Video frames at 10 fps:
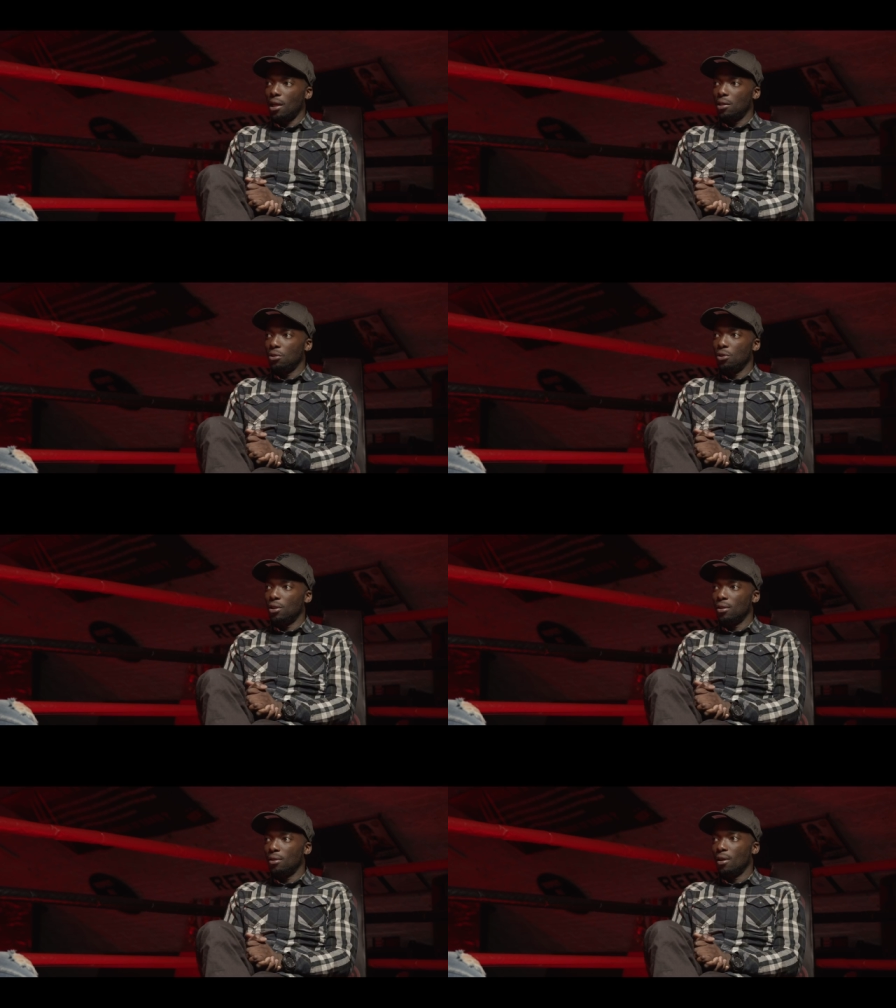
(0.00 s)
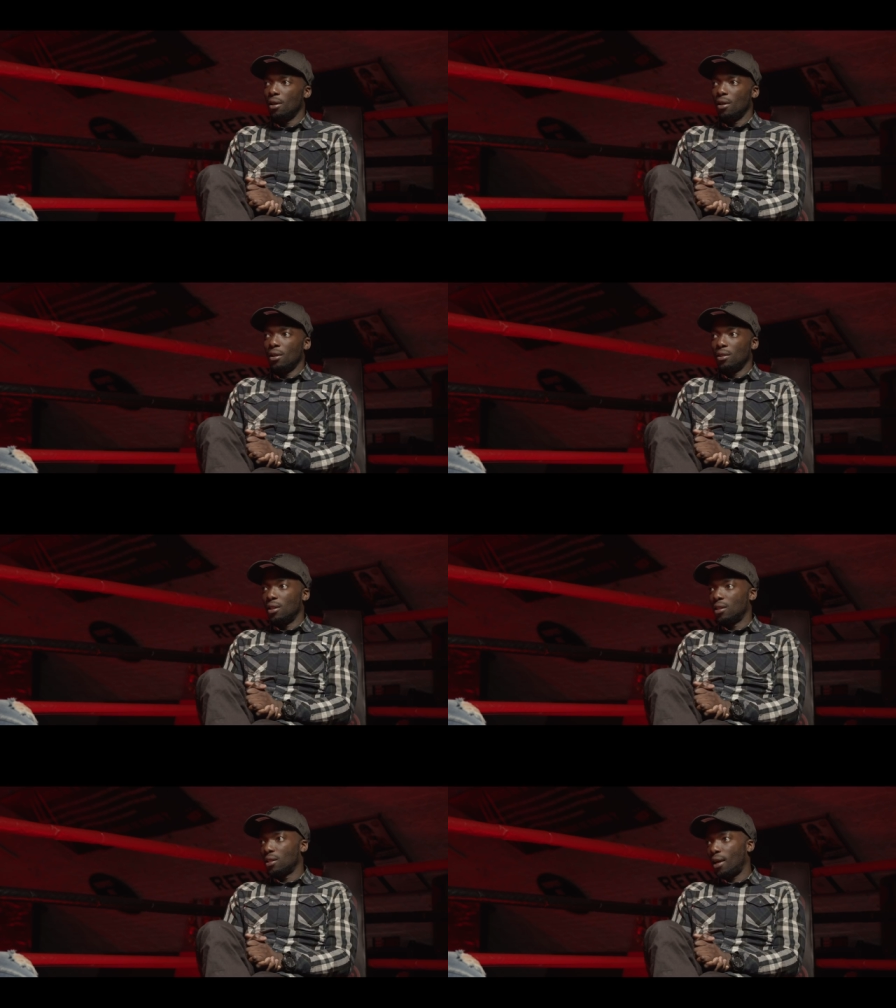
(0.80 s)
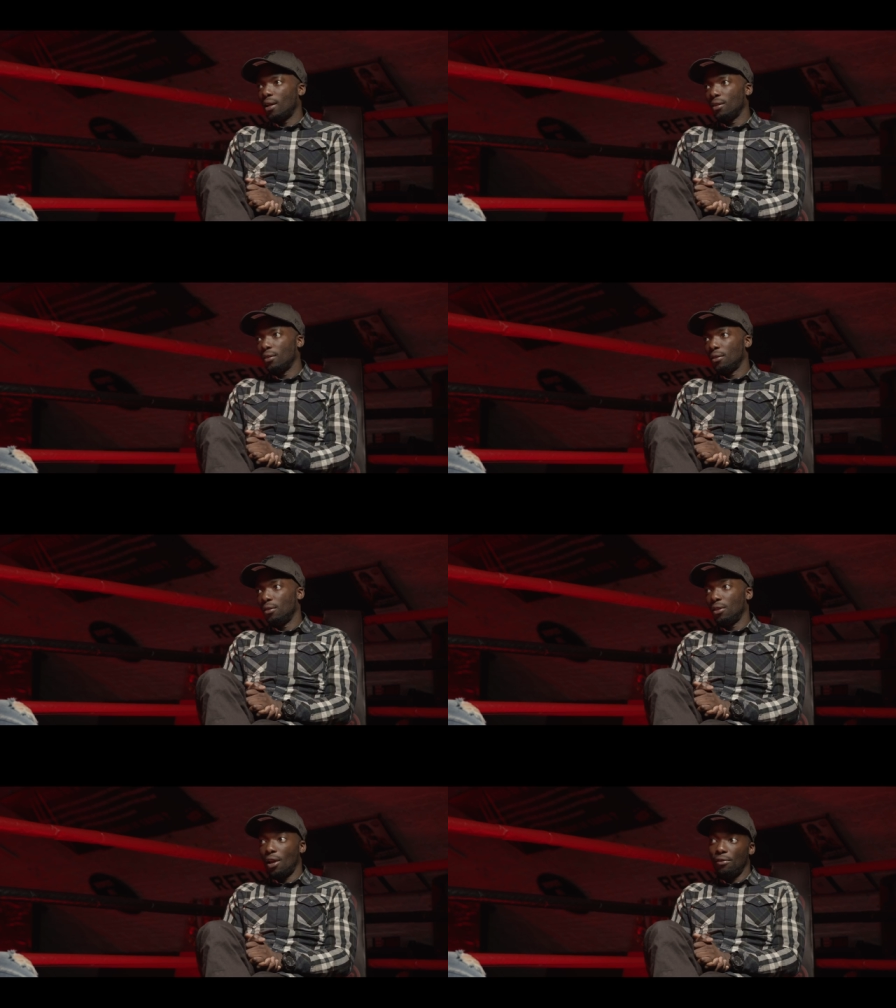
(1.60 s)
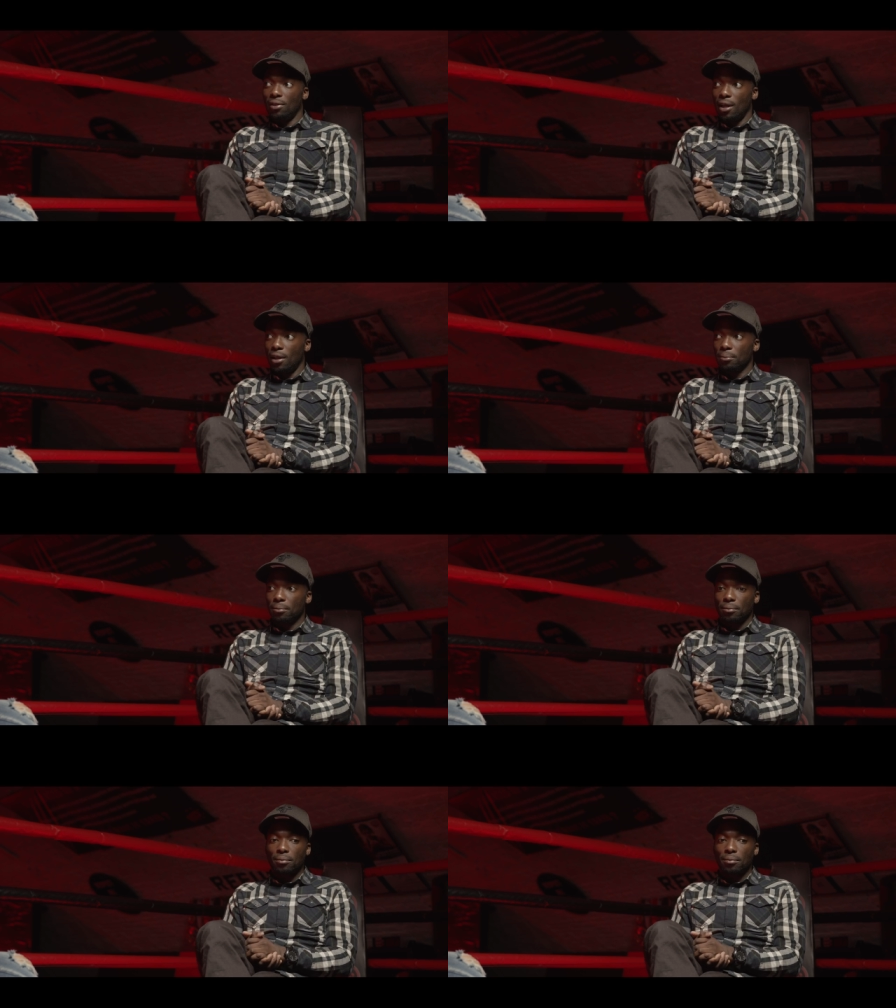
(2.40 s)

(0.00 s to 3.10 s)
and you can decide there and then